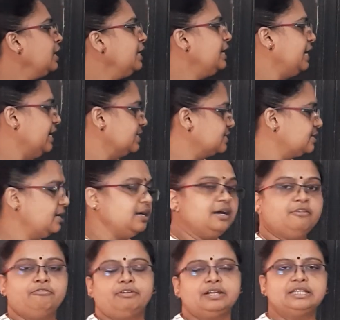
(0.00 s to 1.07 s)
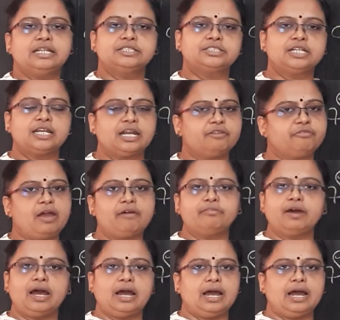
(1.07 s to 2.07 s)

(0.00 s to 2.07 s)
Yes. For the children we have